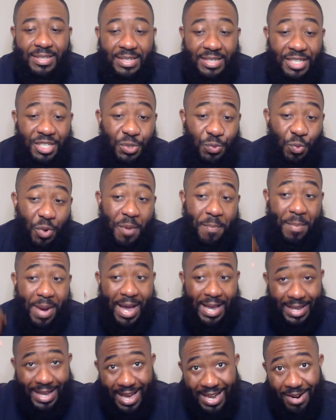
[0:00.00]
And this is where
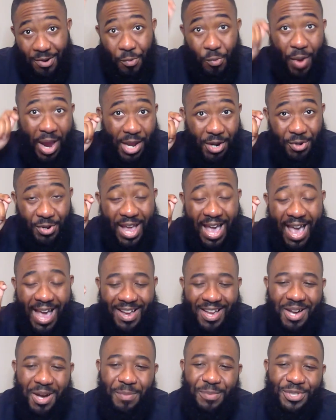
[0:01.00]
my kind of writer
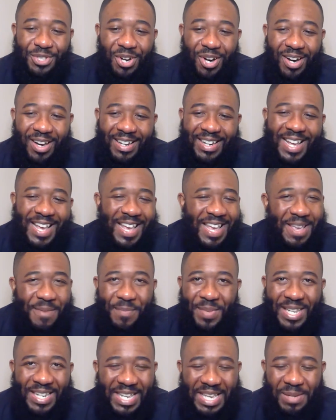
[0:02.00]
hat comes on, and
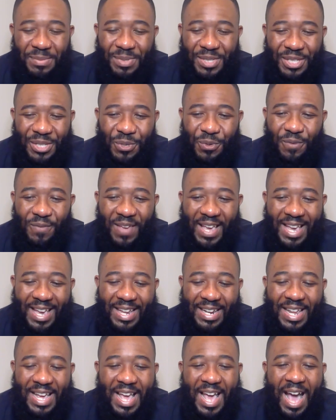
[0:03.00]
being an M C U
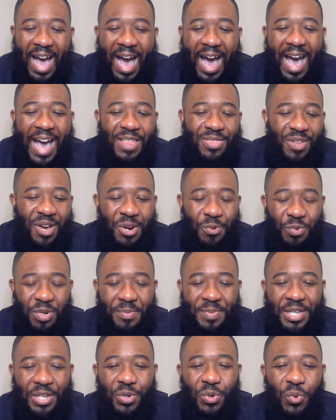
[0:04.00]
fan, I thought it would have
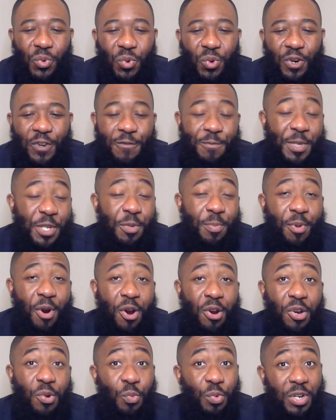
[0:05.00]
been cool if Peter
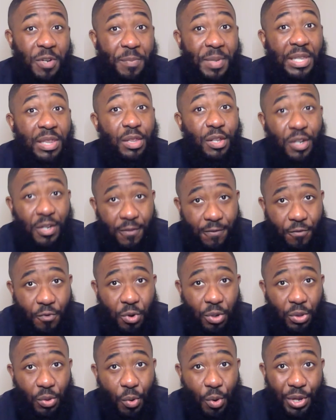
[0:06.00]
Parker would have been looking for
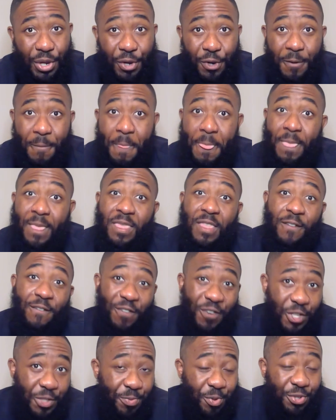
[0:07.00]
a lawyer. The
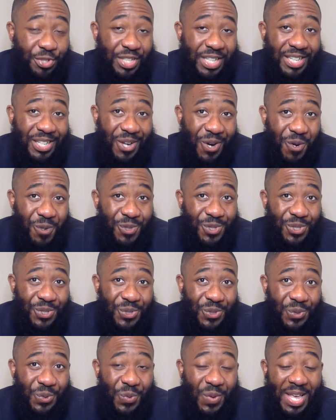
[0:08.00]
first person he goes to
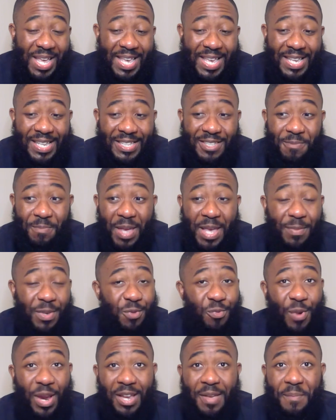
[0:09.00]
to is maybe
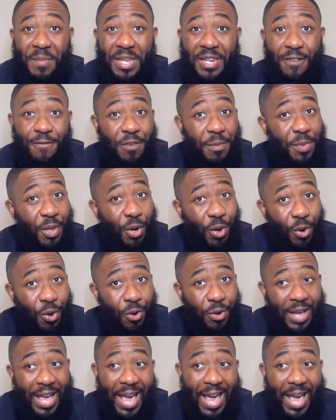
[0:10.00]
recommended from the Hulk.